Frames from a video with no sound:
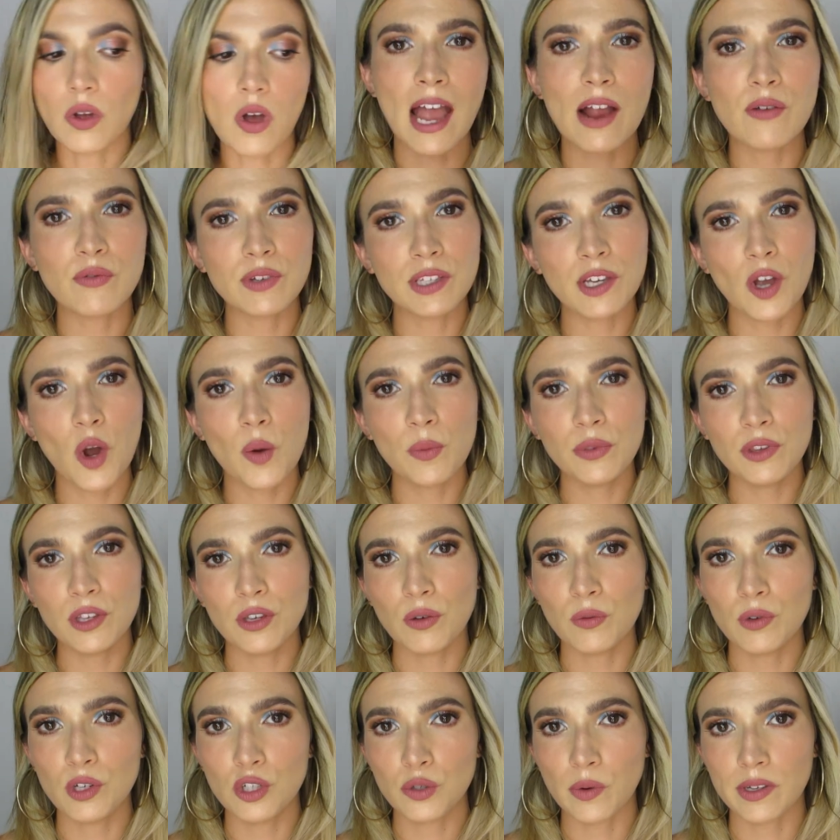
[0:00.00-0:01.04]
I really hope that
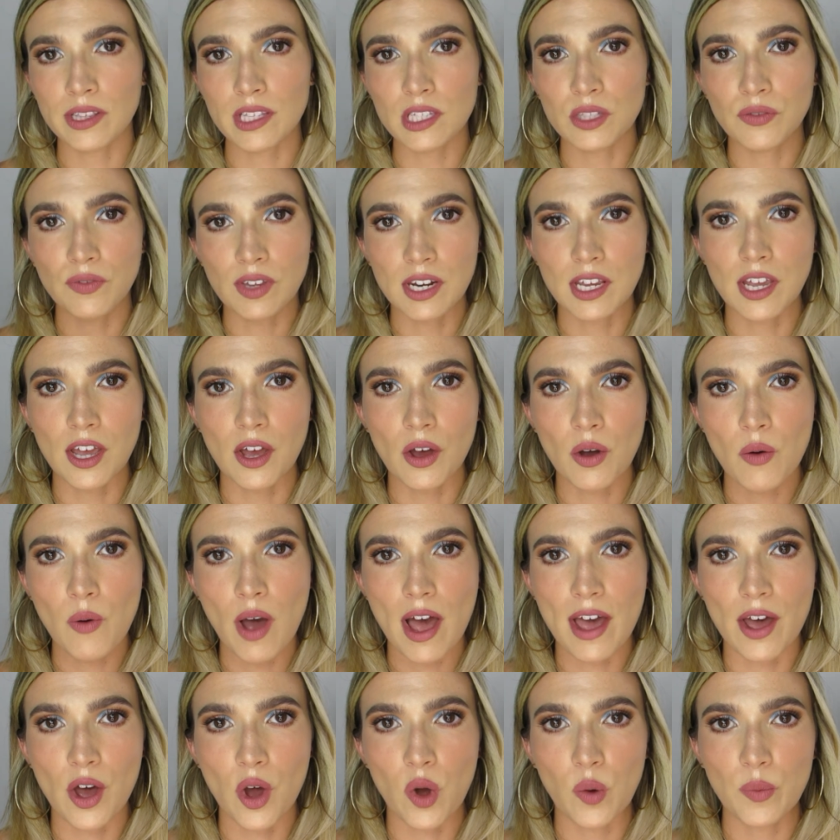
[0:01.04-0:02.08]
you enjoyed this video.
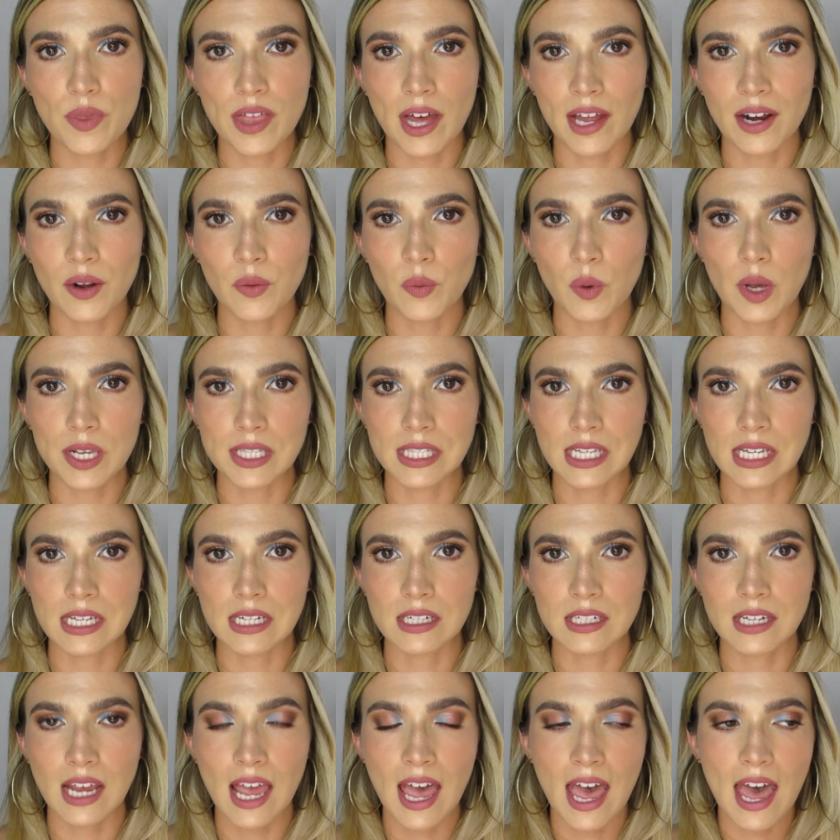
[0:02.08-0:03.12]
I hope that it
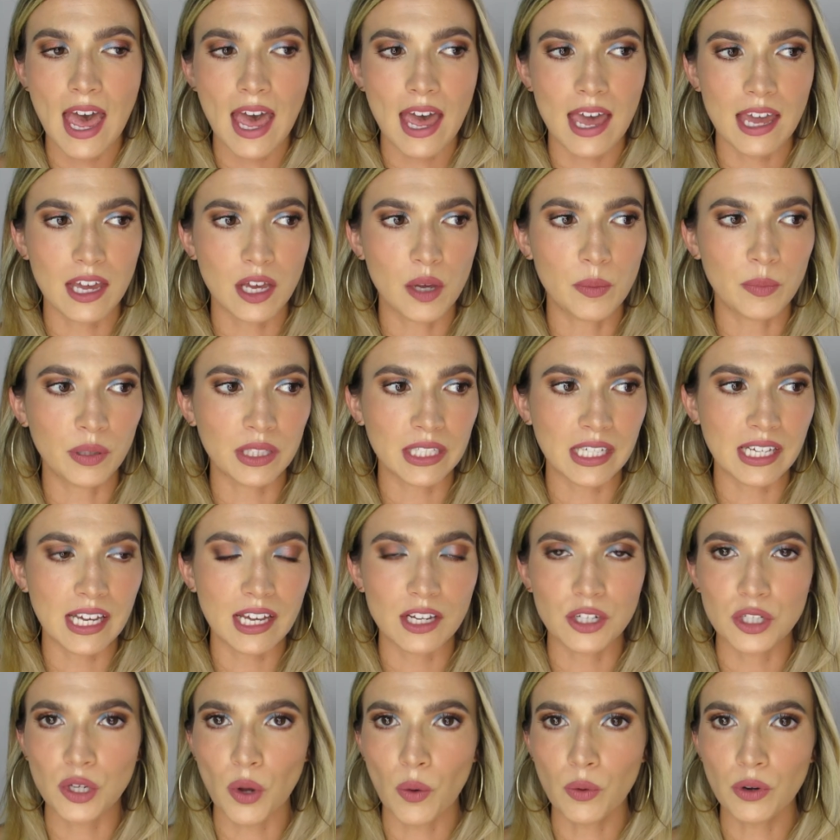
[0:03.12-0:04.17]
wasn't a complete
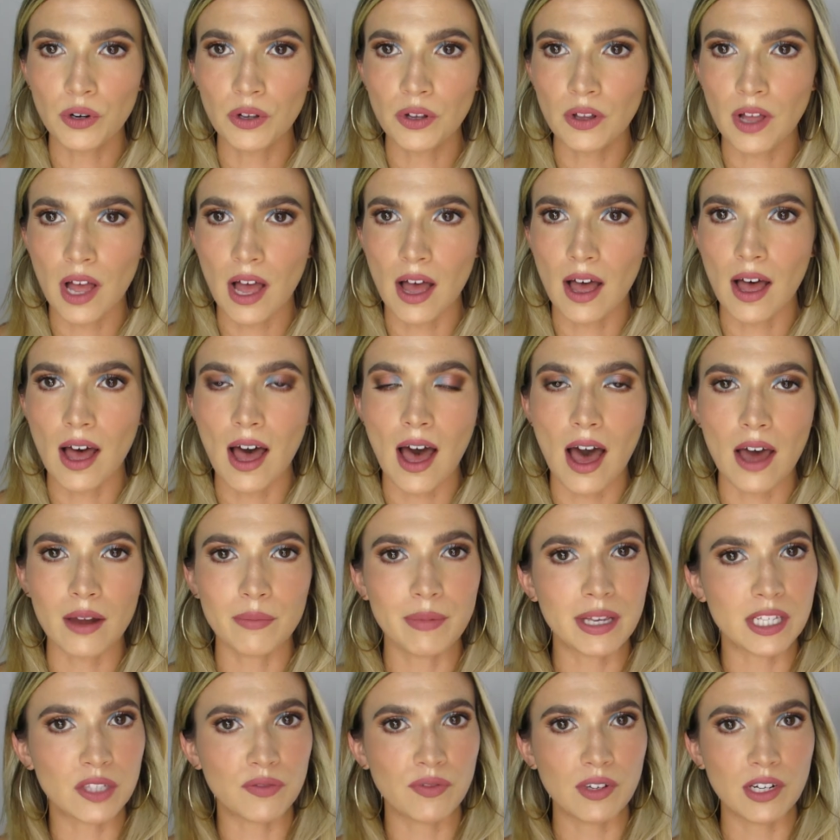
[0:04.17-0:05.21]
and total uh, hot
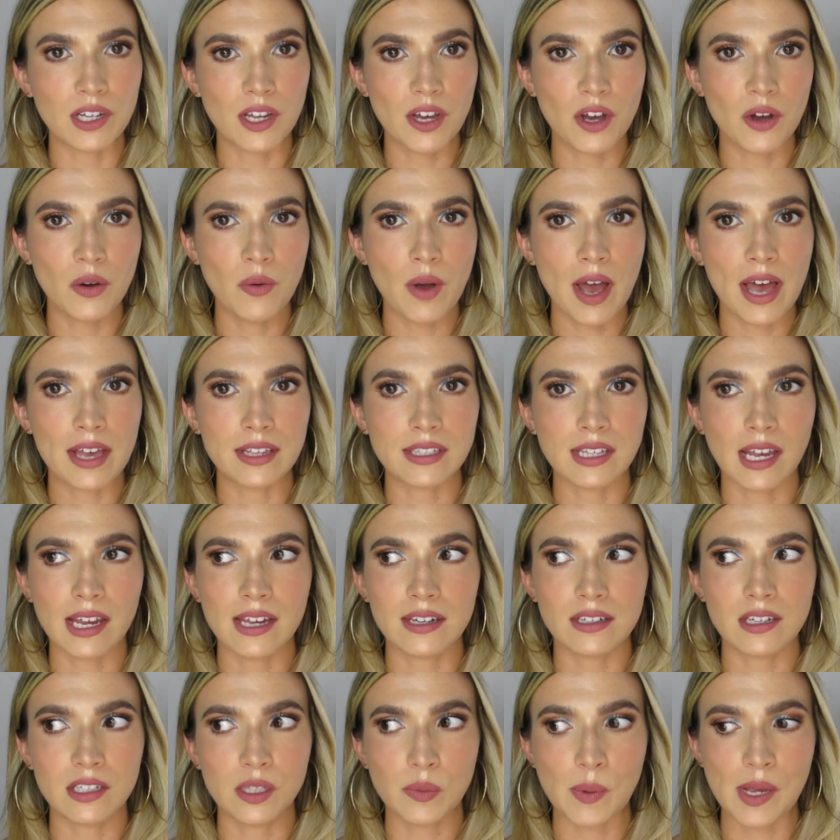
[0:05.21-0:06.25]
mess video as I
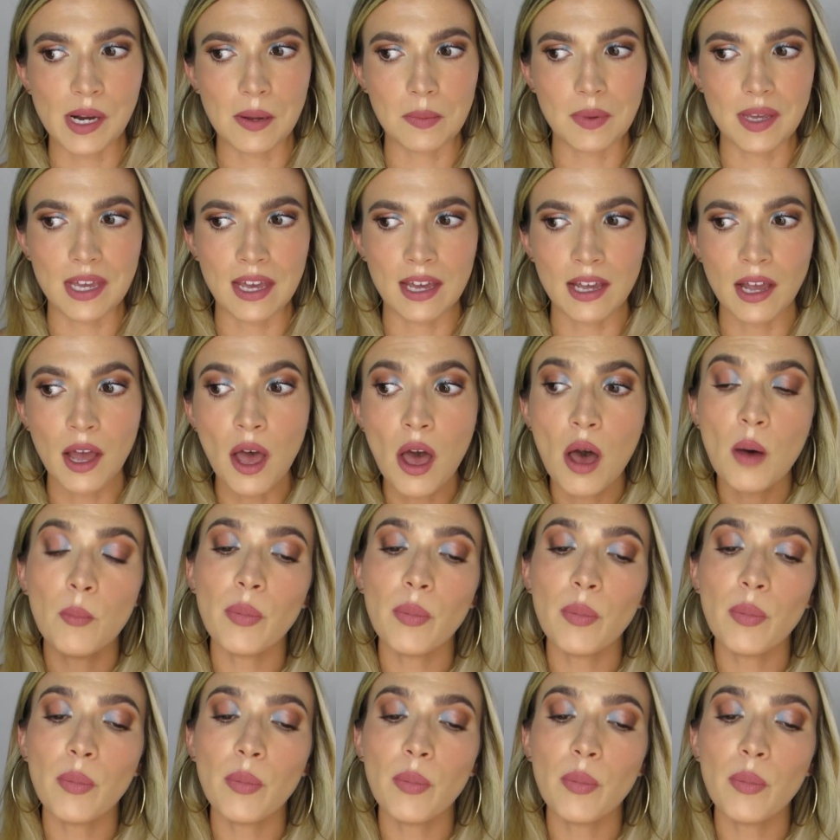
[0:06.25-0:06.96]
anticipated being.